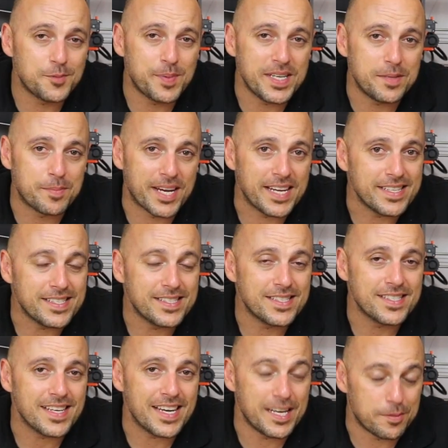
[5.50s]
speed
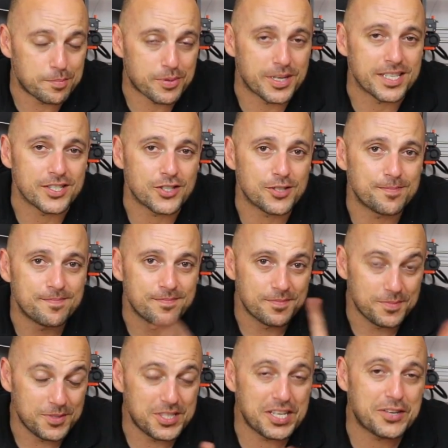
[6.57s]
makes in prints.
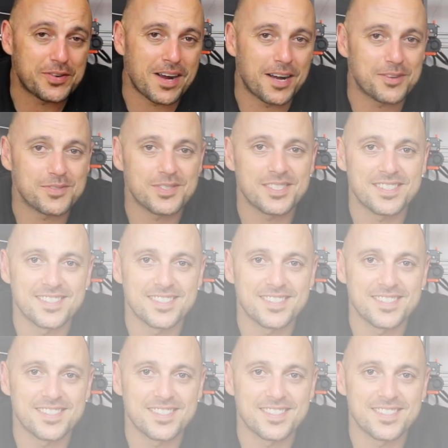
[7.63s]
Stick around.